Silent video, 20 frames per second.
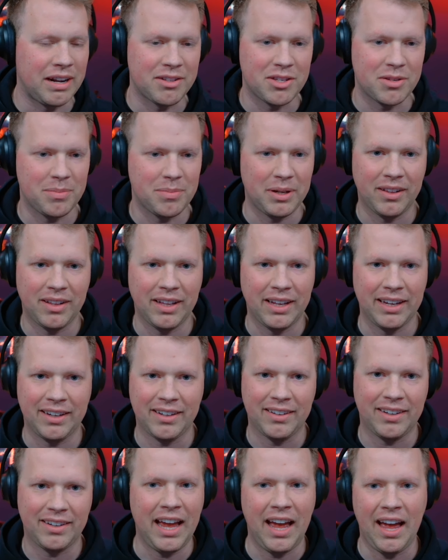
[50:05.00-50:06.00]
to be like, like
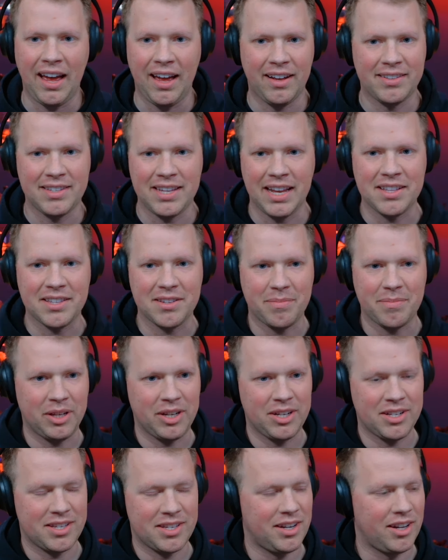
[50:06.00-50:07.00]
mm yeah, hmm. tens of
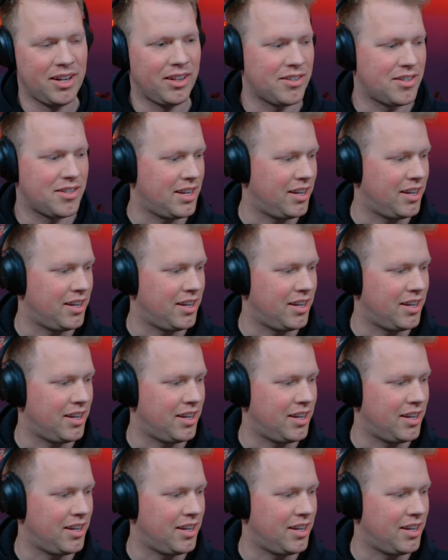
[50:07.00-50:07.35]
millions of dollars now.